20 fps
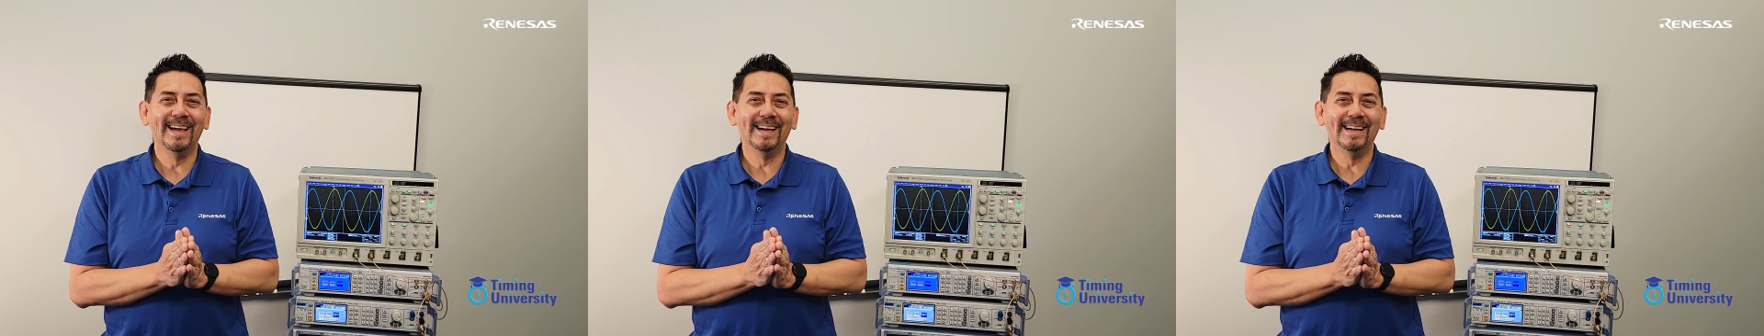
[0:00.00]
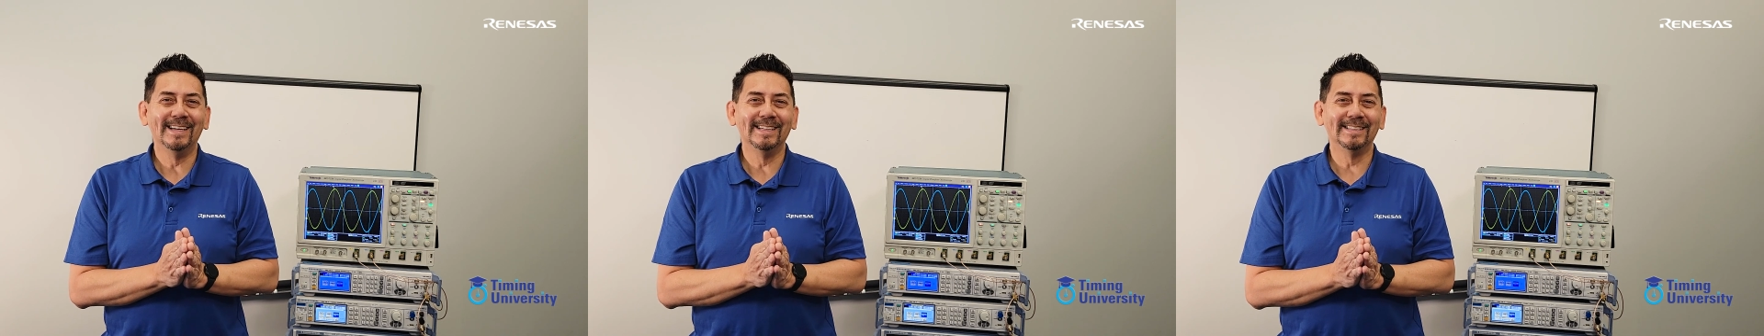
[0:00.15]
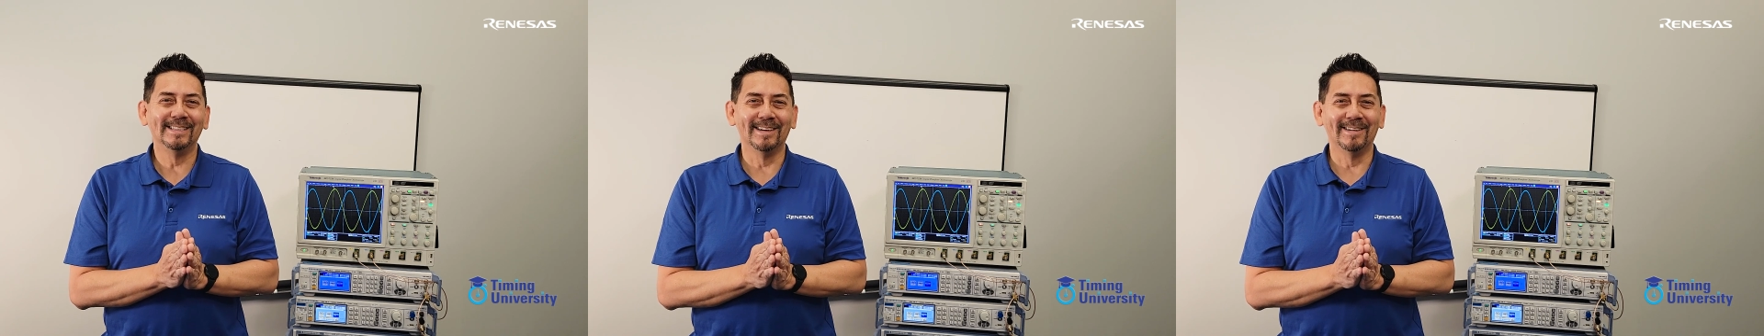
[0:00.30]

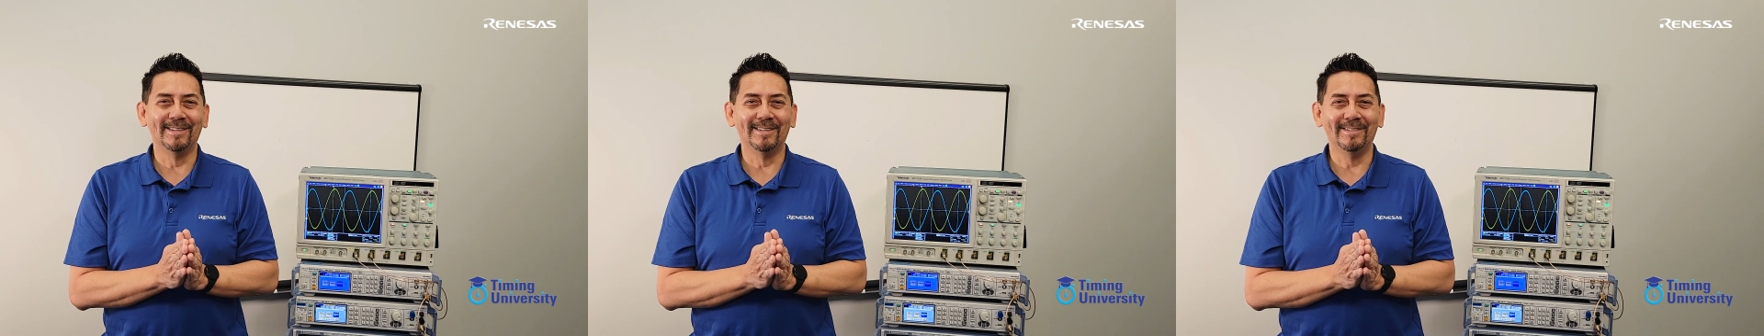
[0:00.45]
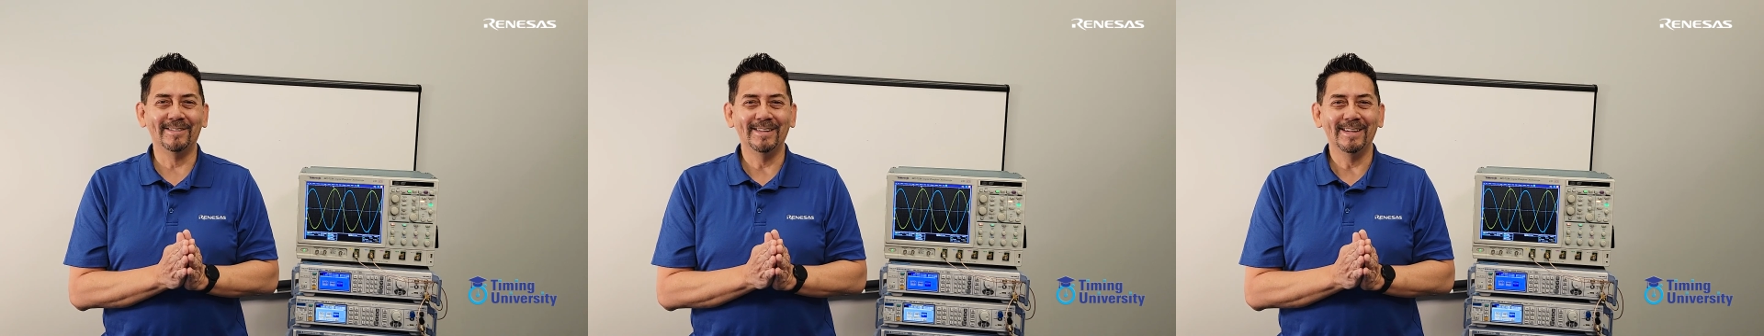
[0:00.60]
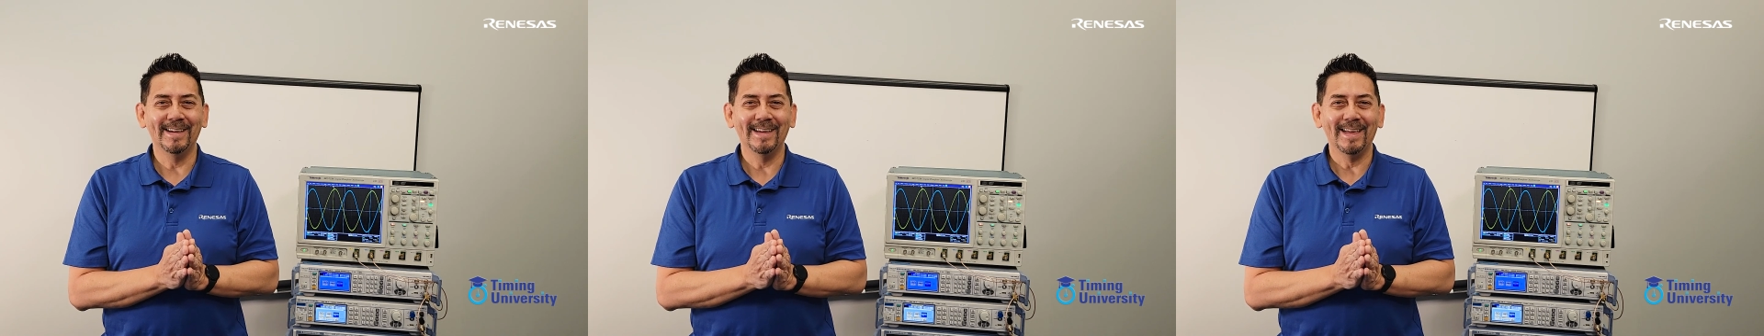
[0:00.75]

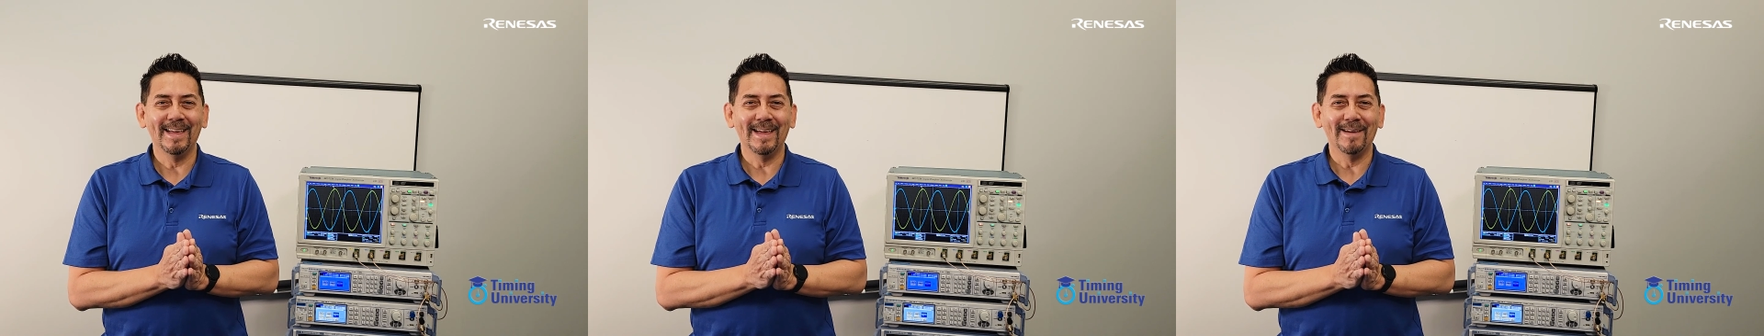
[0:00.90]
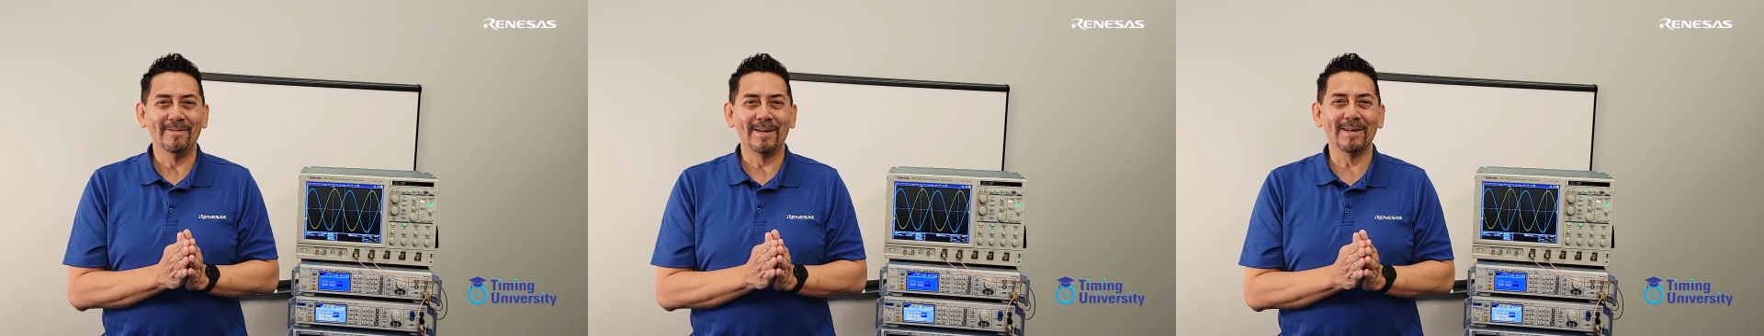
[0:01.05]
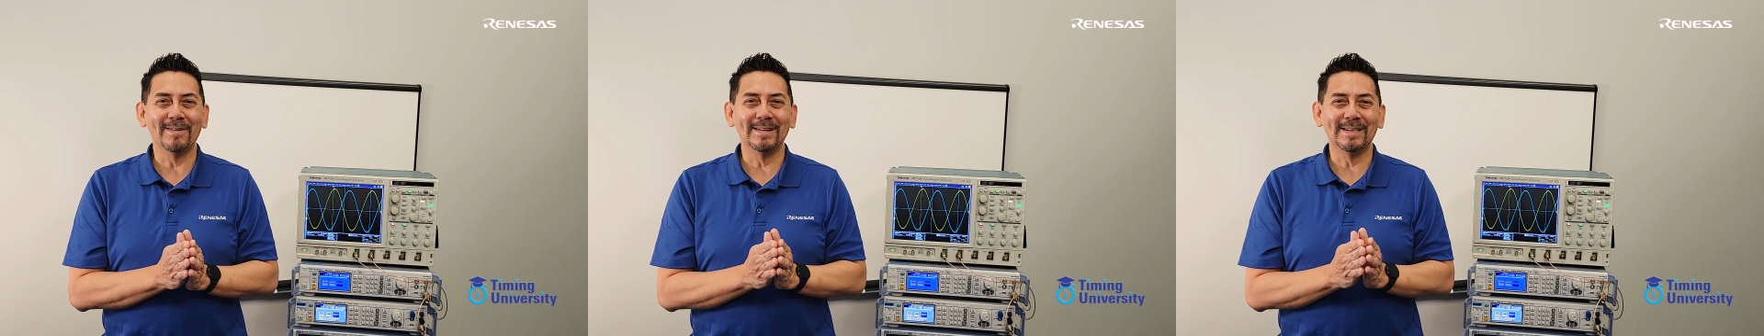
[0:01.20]
So
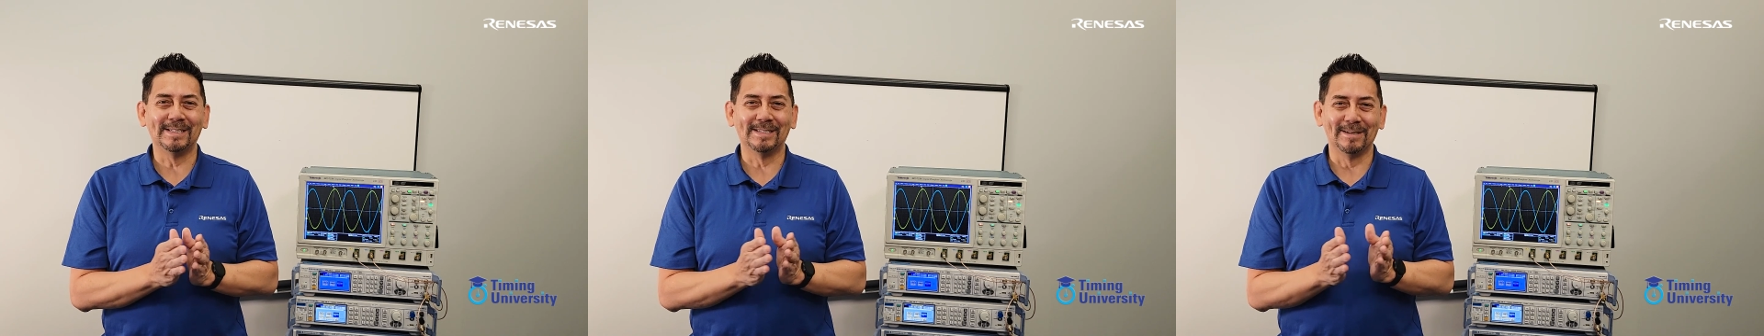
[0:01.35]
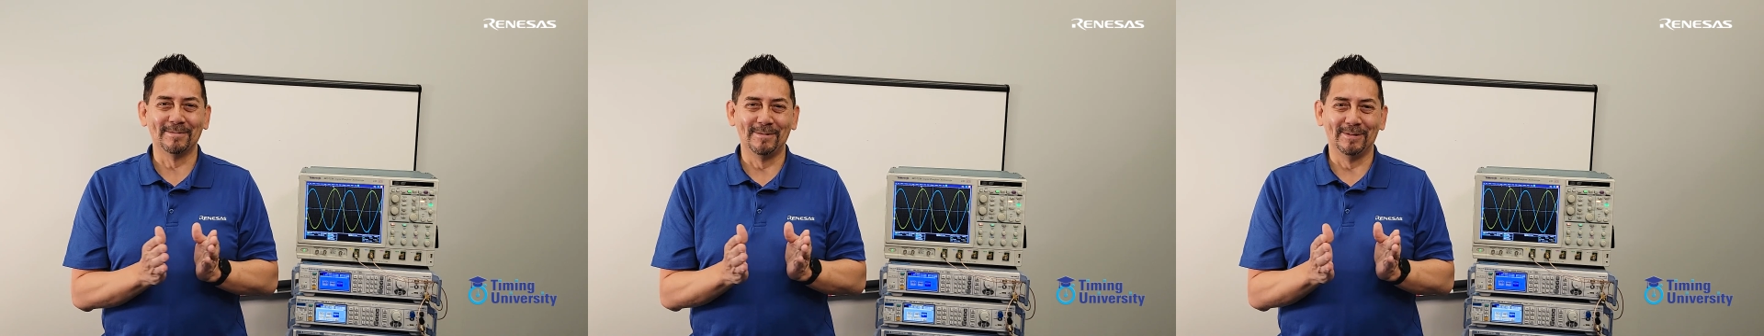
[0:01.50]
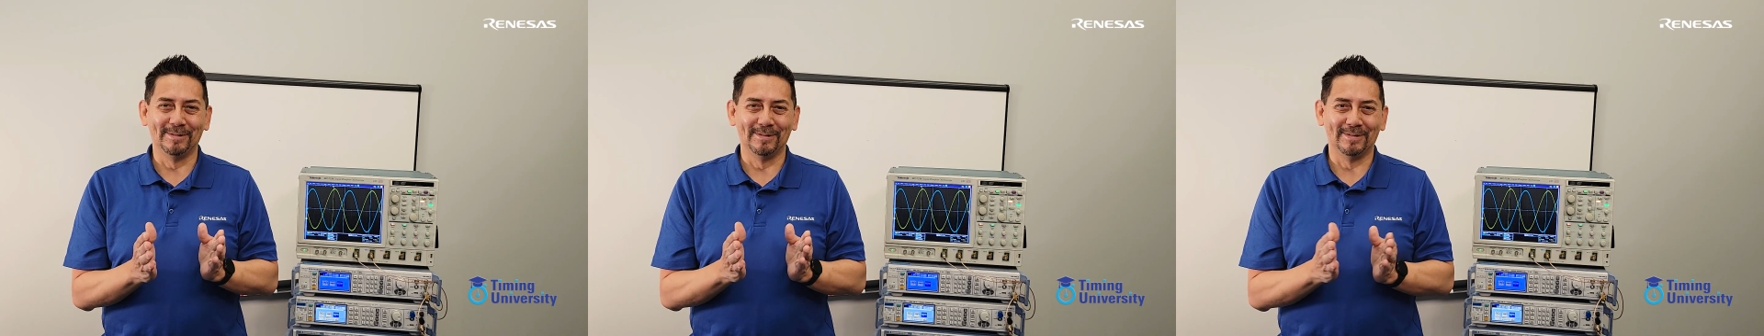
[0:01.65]
very
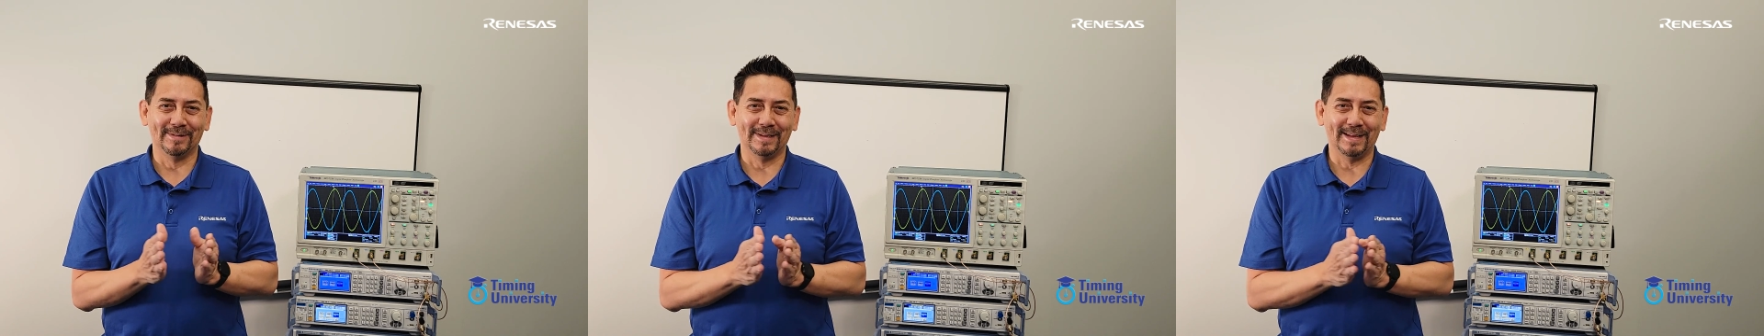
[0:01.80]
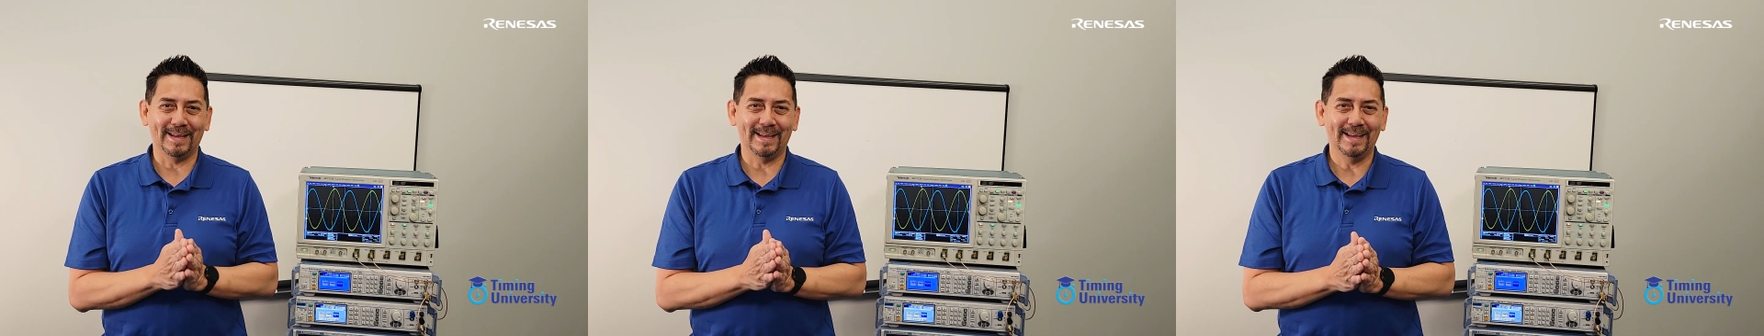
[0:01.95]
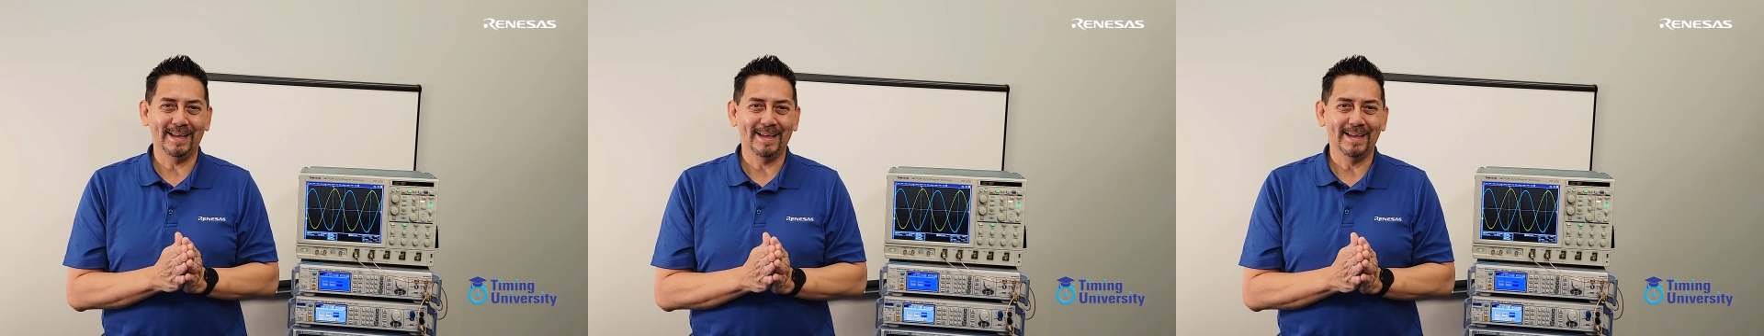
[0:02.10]

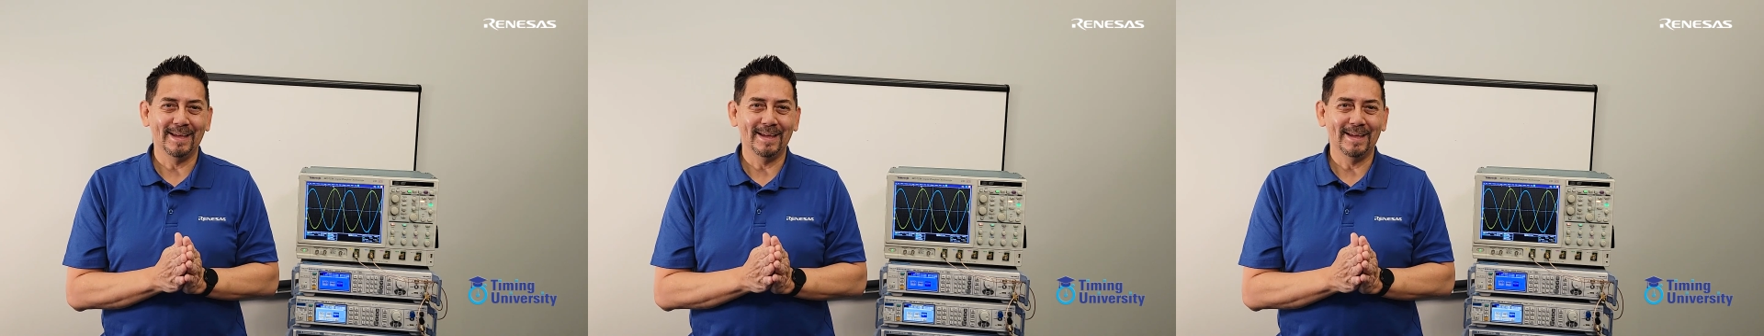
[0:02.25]
similarly,